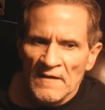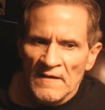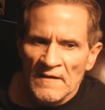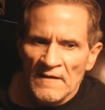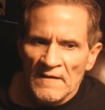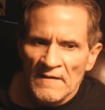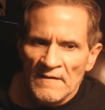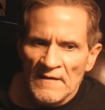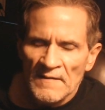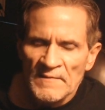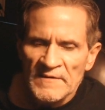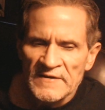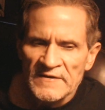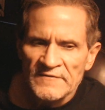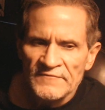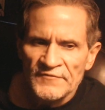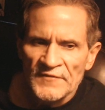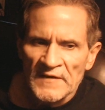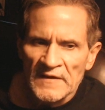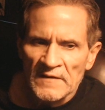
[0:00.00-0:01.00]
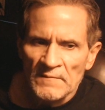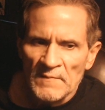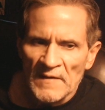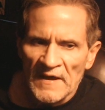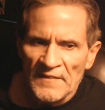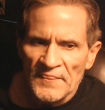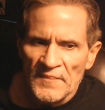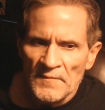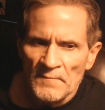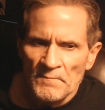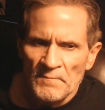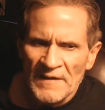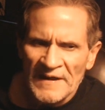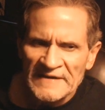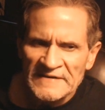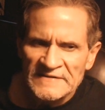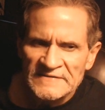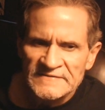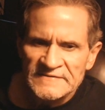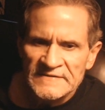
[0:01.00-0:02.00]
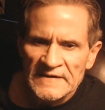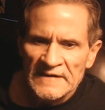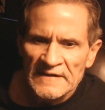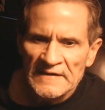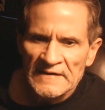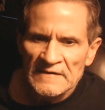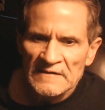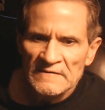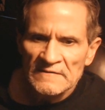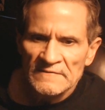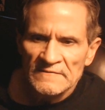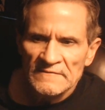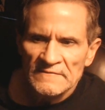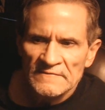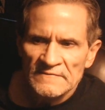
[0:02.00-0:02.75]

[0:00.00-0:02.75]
I mean, you think about the banks now.